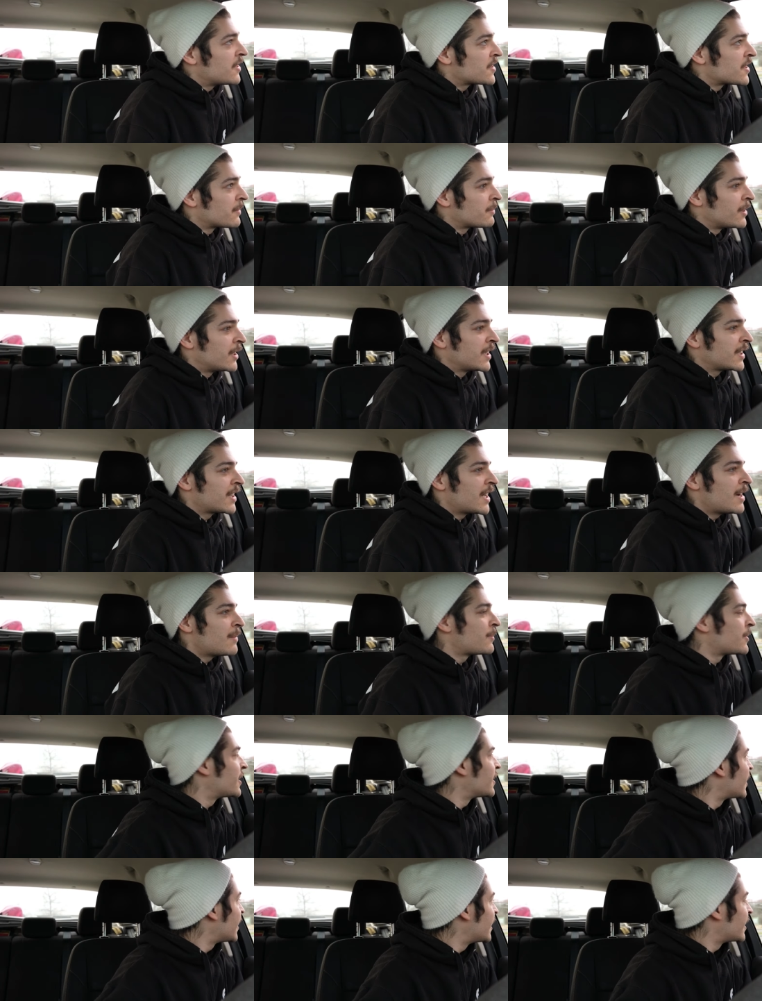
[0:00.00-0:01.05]
or something like that,
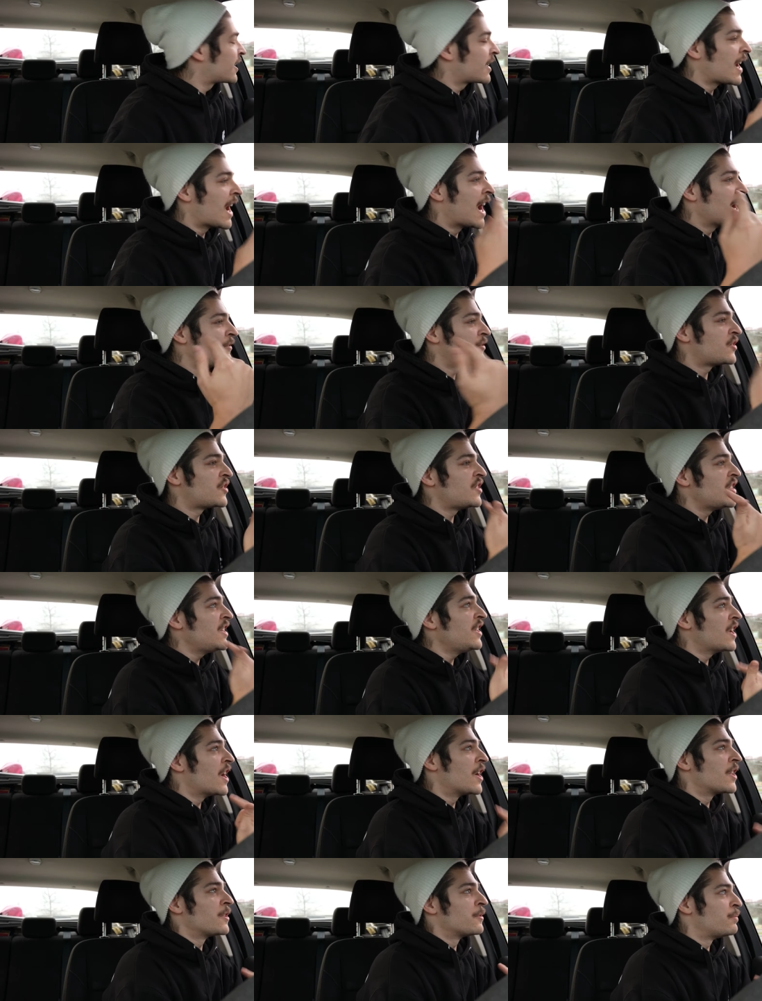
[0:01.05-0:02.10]
but like, I've seen
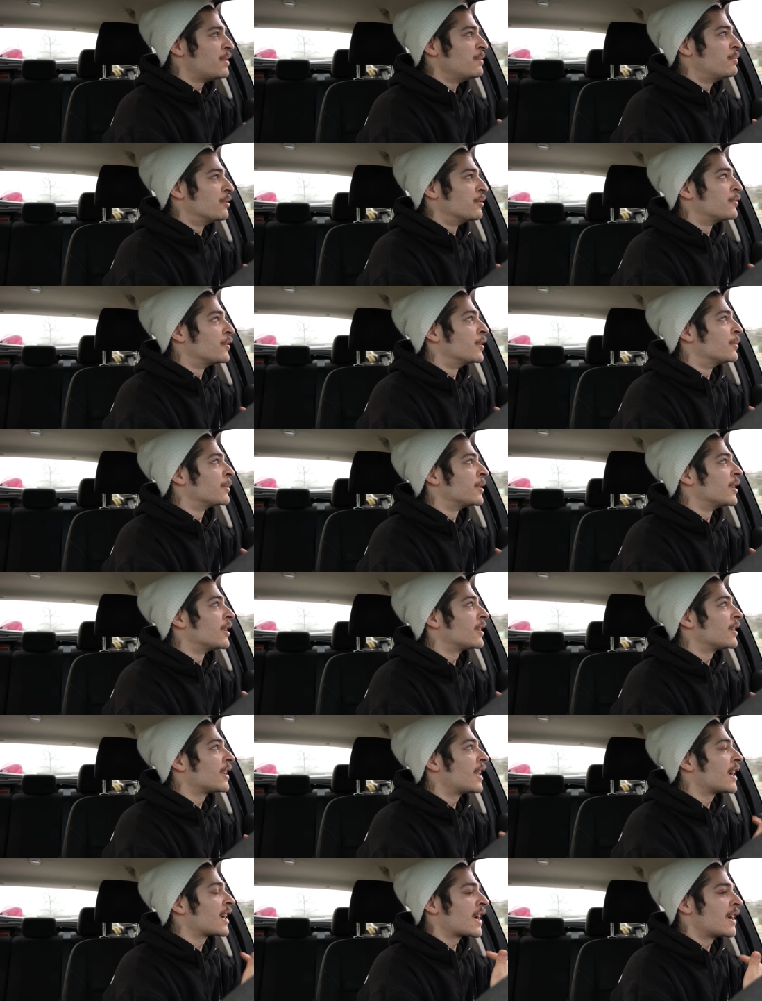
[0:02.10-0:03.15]
other people film here.
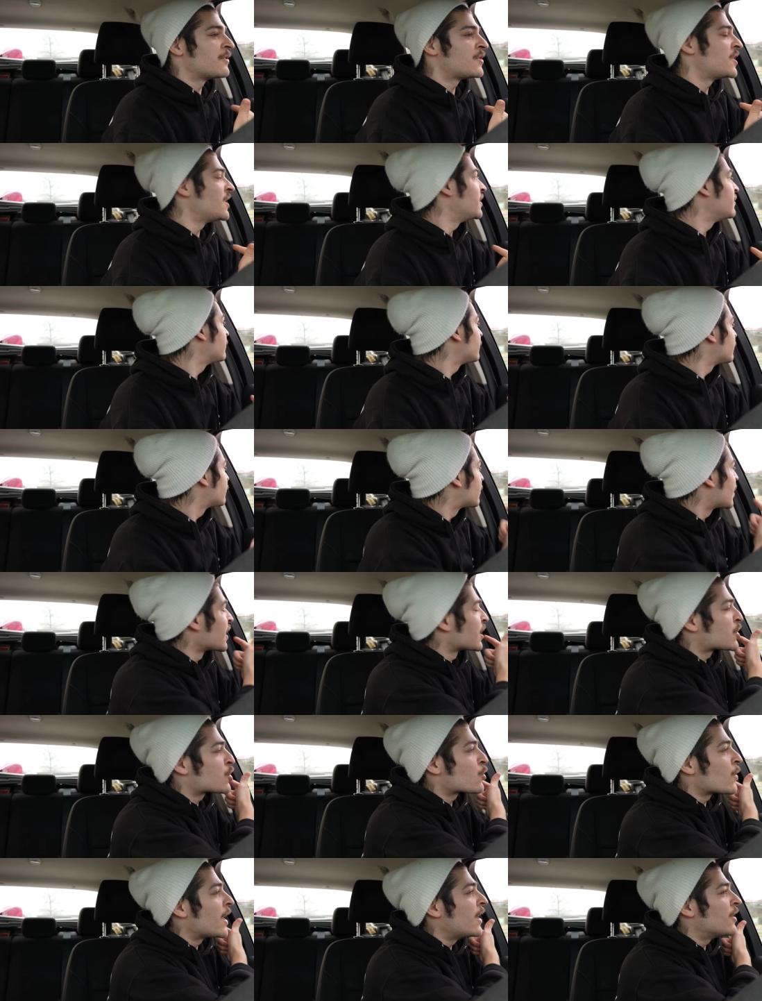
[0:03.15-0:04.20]
Like, I've seen like
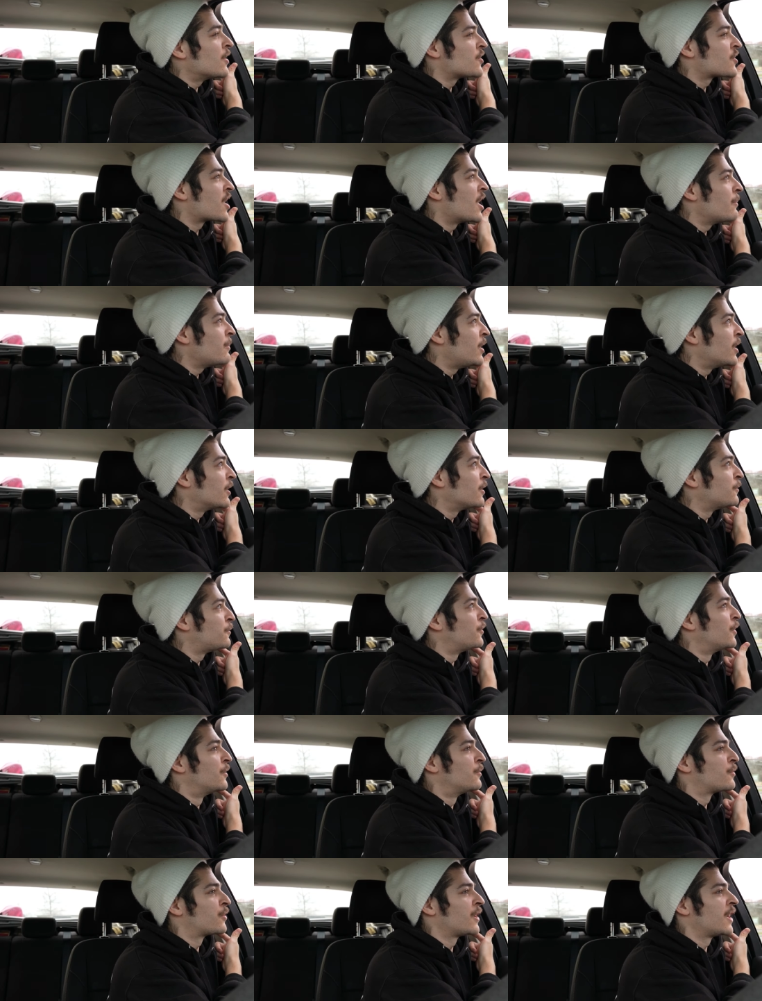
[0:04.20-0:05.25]
trainers come here and
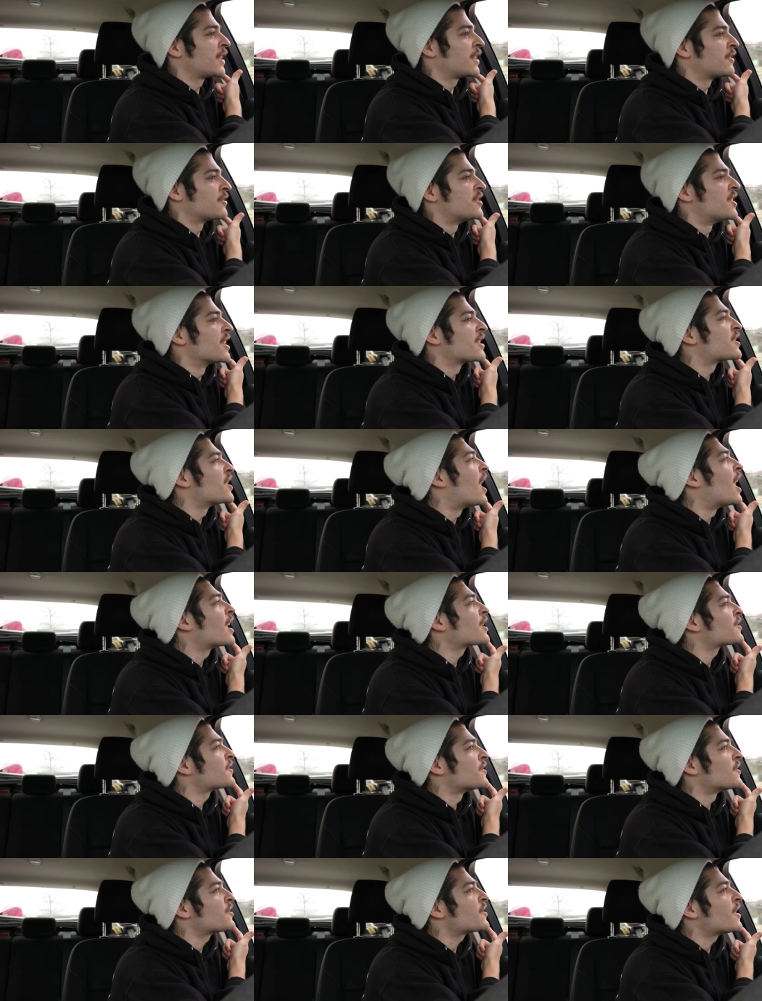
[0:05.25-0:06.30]
film for like their
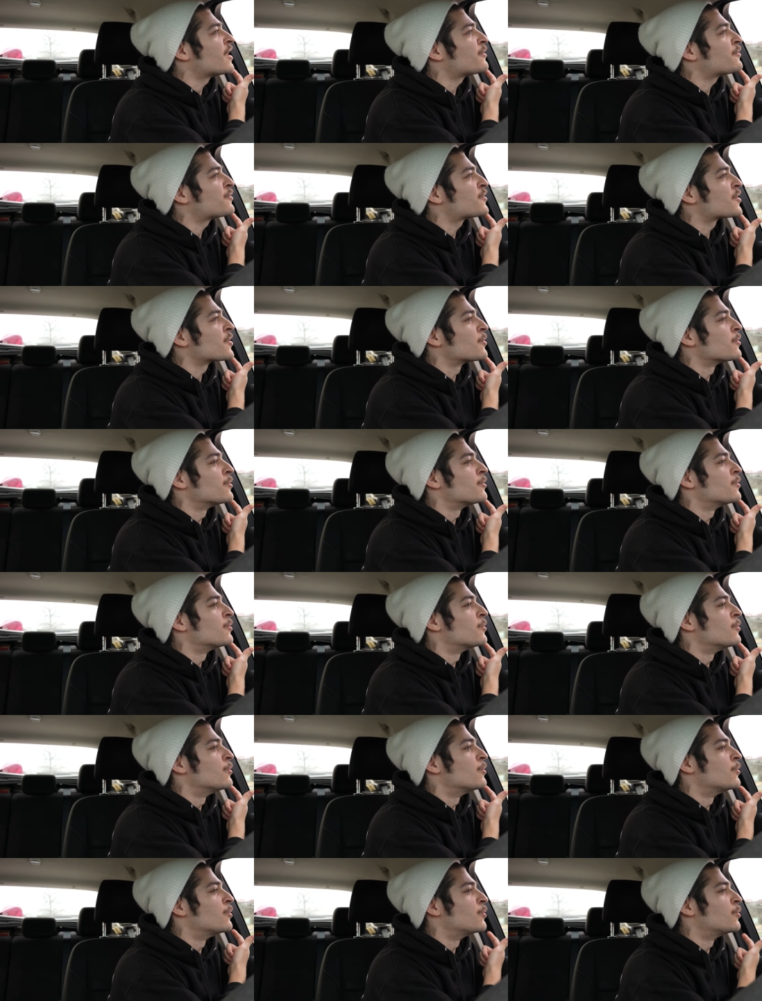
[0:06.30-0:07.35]
TikToks and stuff. So,
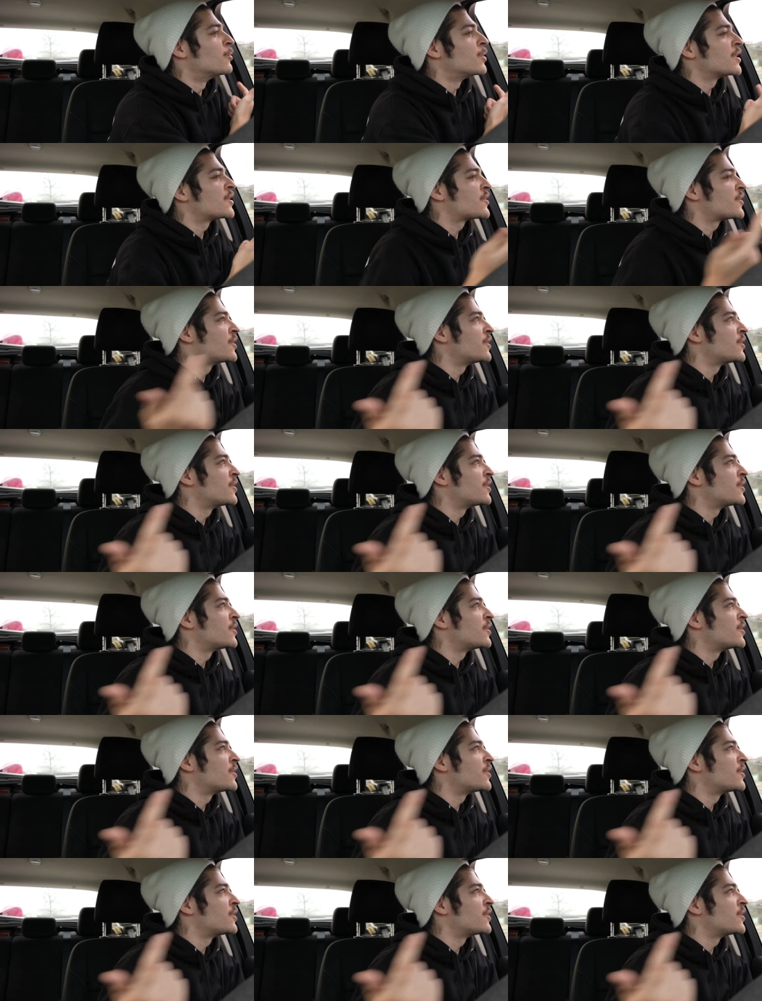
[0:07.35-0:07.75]
what's